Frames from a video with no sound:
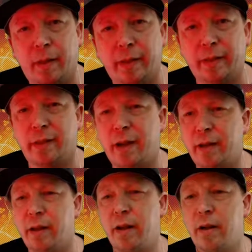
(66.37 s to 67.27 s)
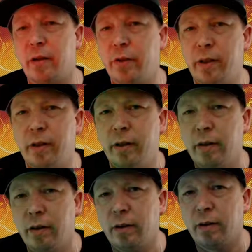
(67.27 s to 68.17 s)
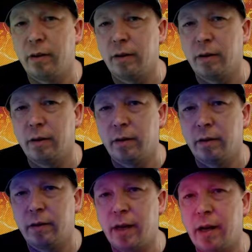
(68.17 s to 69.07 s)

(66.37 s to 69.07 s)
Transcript: I think the 9900, the